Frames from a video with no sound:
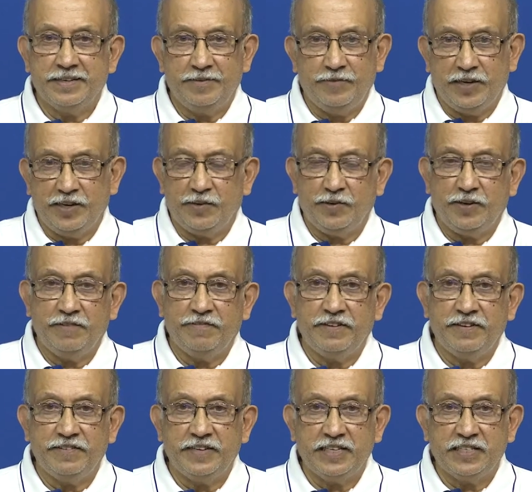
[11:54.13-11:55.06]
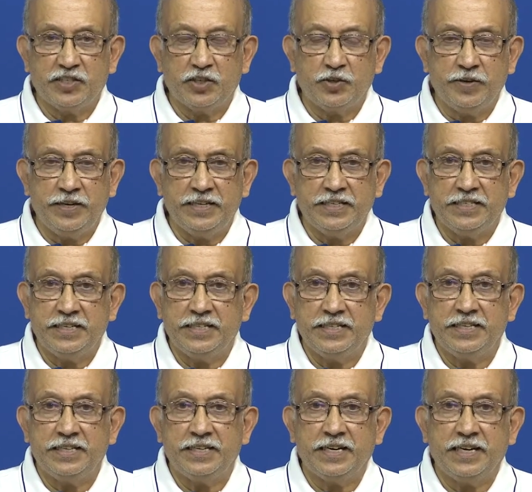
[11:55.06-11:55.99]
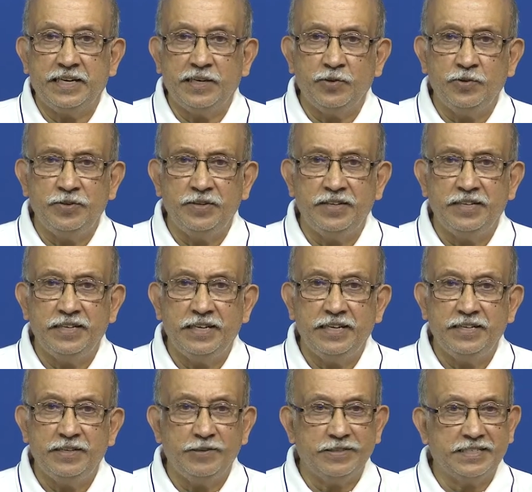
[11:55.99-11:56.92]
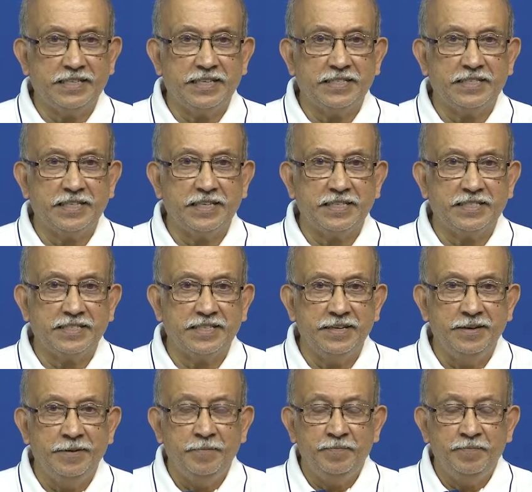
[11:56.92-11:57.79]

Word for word: what you call favorite storage and then try to use these things.